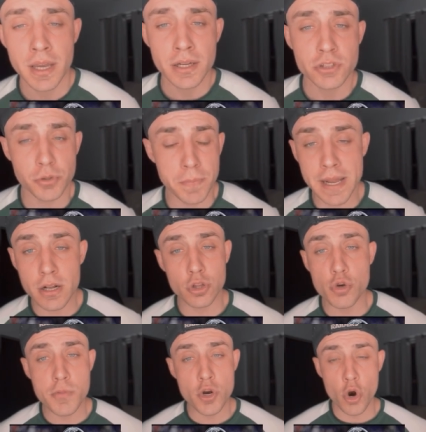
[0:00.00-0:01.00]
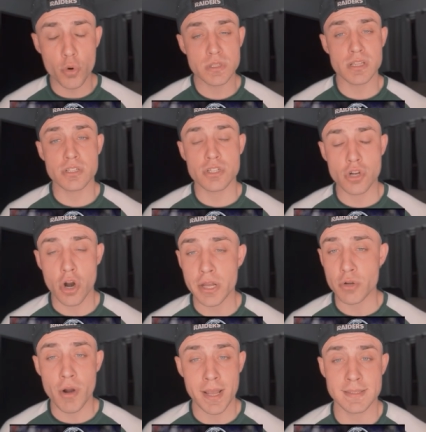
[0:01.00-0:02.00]
Jermaine Eluemunor was a
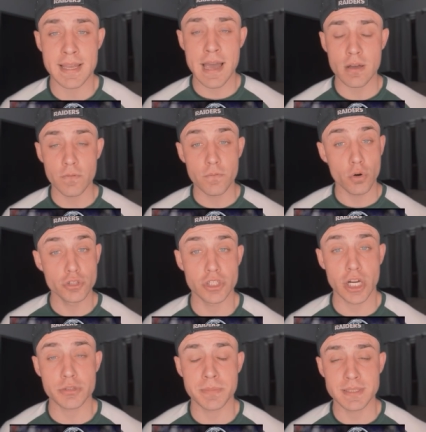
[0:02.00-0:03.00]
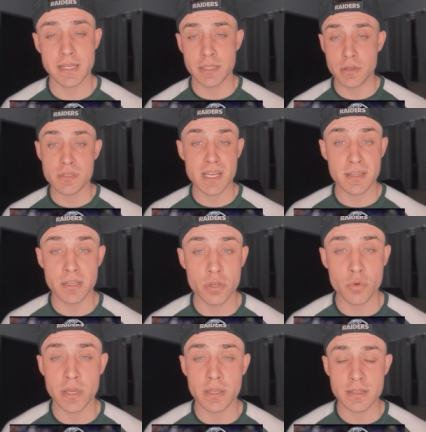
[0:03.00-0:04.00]
starting right tackle for Josh McDaniels in the
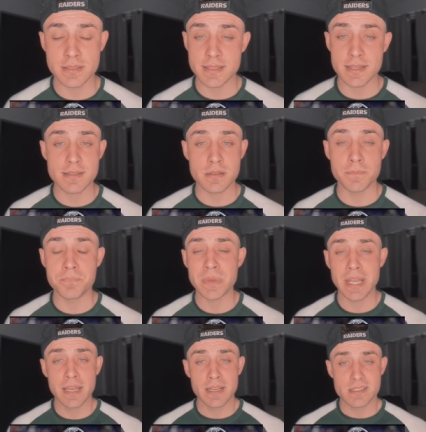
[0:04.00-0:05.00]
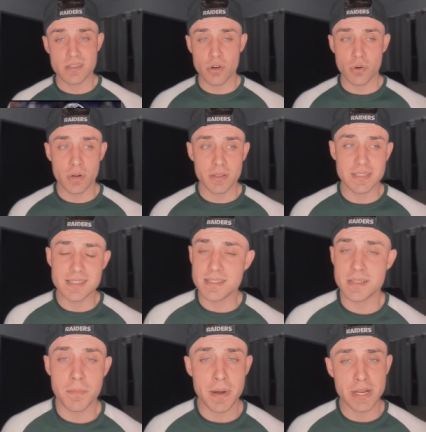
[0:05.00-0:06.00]
New England system. So this is
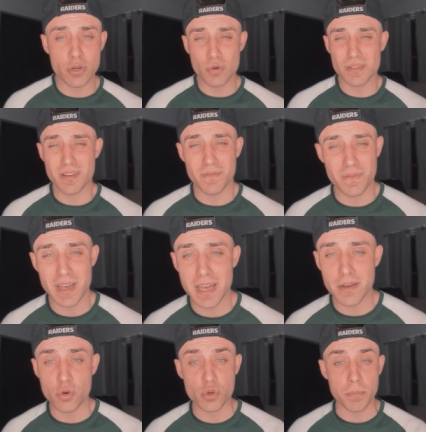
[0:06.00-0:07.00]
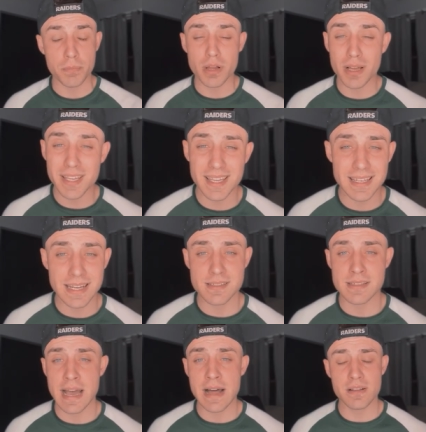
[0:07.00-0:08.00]
somebody who is a vet who can plug in next
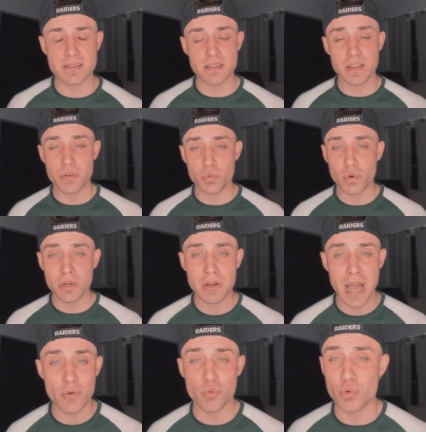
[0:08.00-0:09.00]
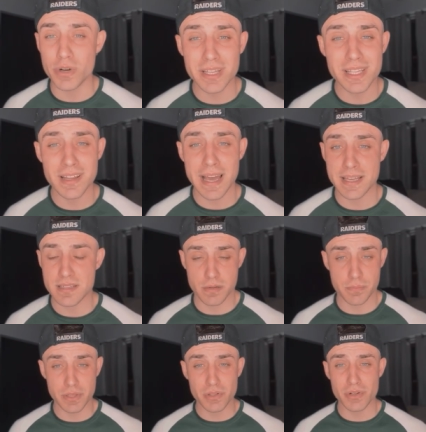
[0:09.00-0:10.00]
to Alex Leatherwood. I really like his
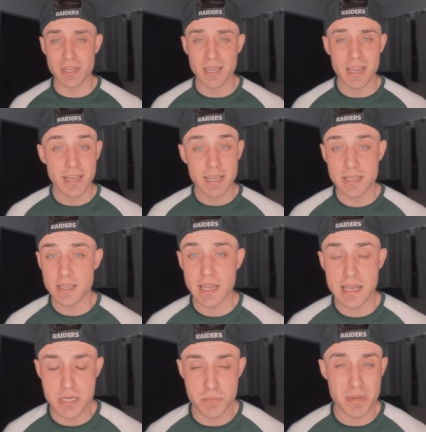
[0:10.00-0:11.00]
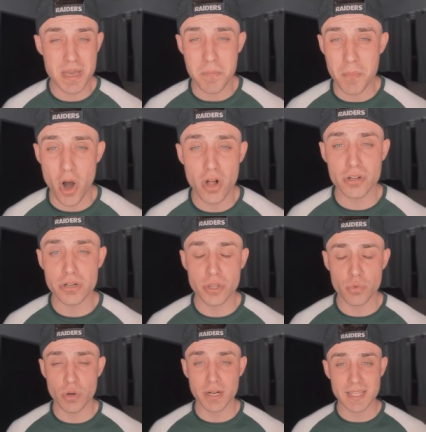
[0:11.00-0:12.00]
ability. He, he can be a mauler in the
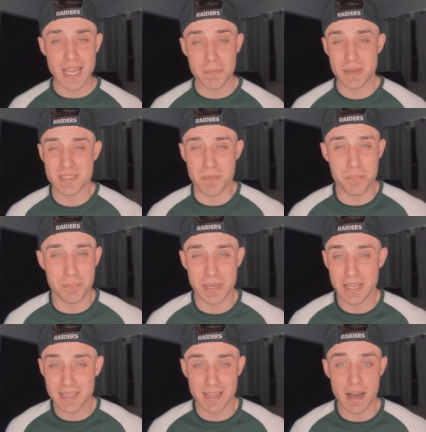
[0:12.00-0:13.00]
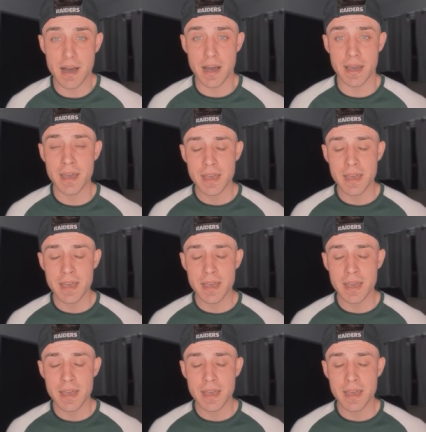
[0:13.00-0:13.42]
run game. He's a big guy.